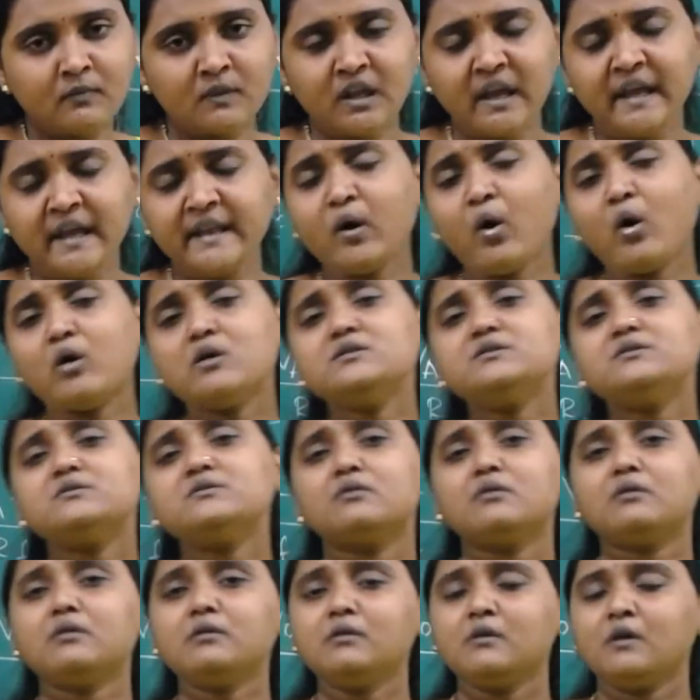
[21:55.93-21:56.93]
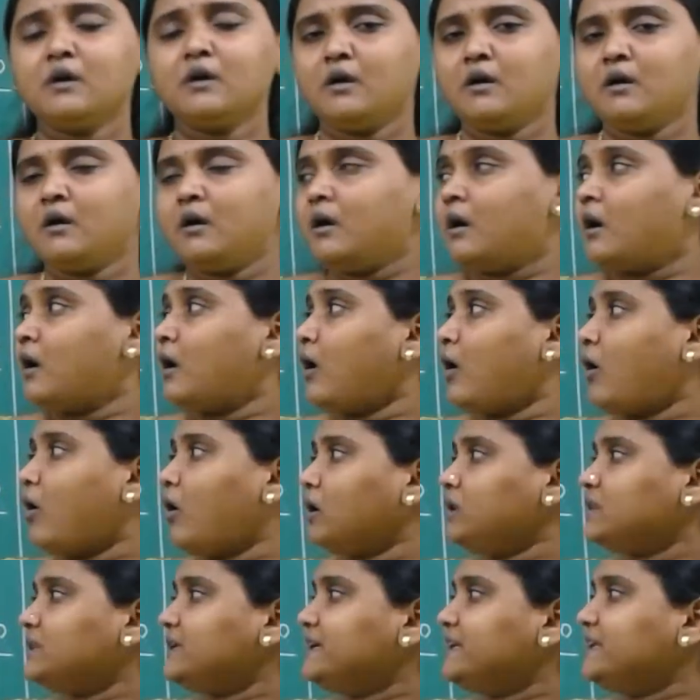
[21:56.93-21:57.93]
and also
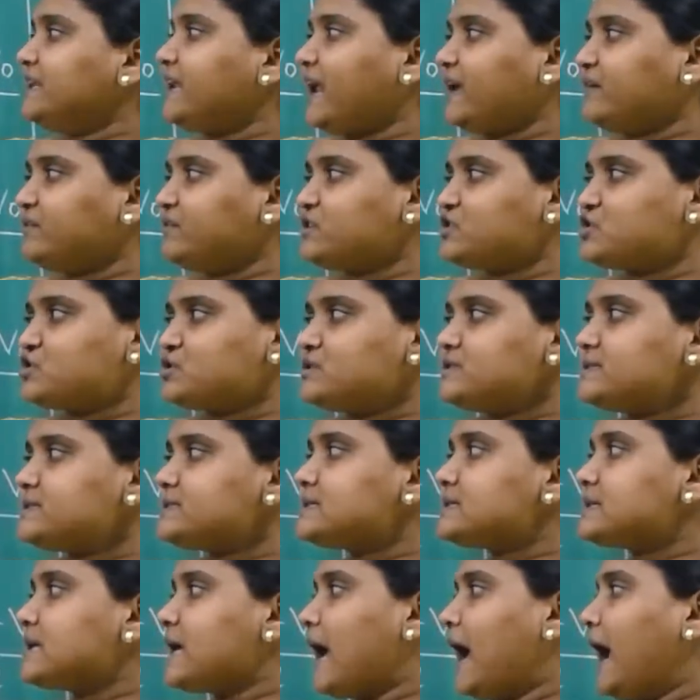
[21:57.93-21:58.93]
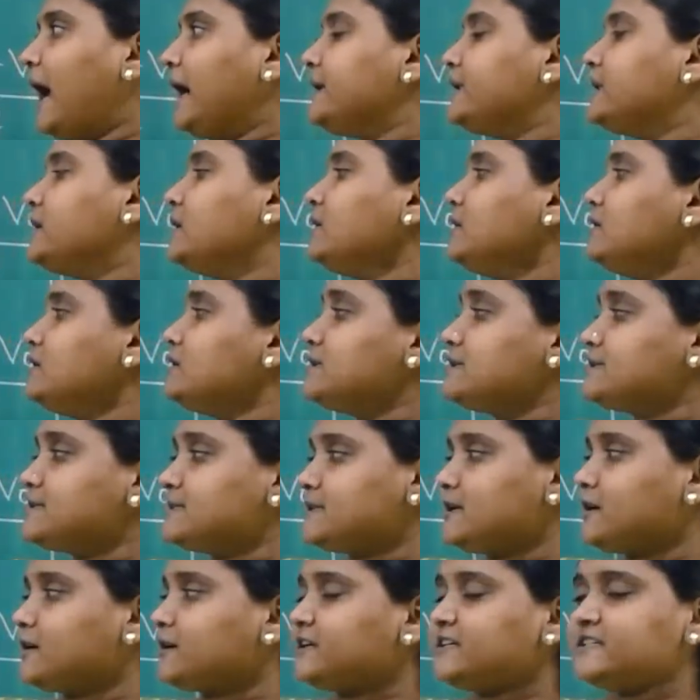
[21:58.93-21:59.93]
all the derivations and the
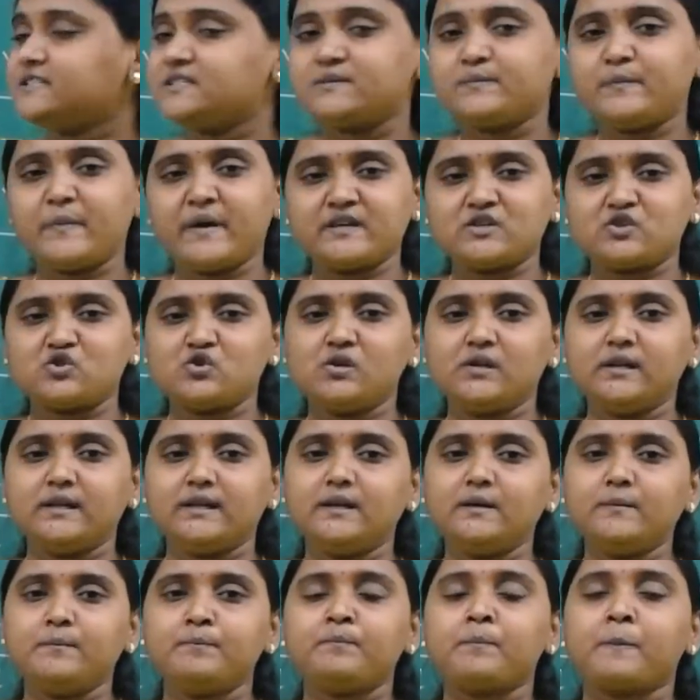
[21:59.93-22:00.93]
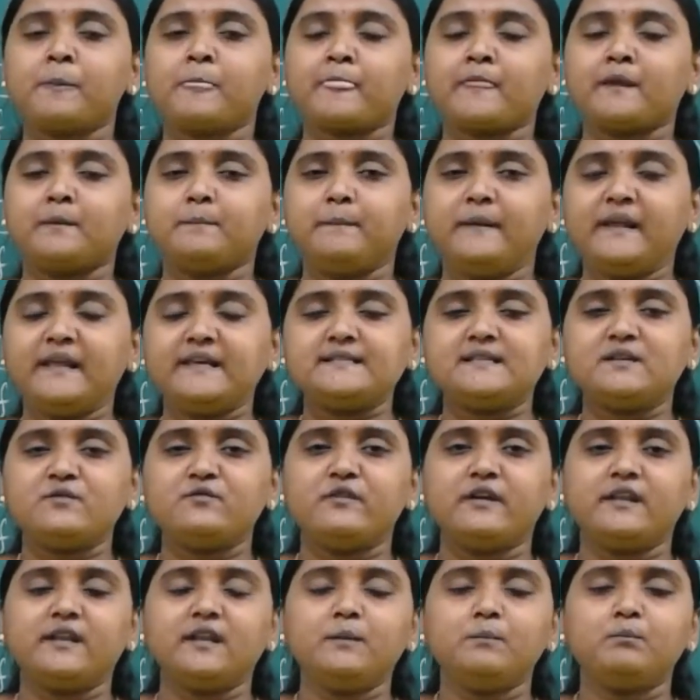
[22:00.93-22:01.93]
circuit specially plays a very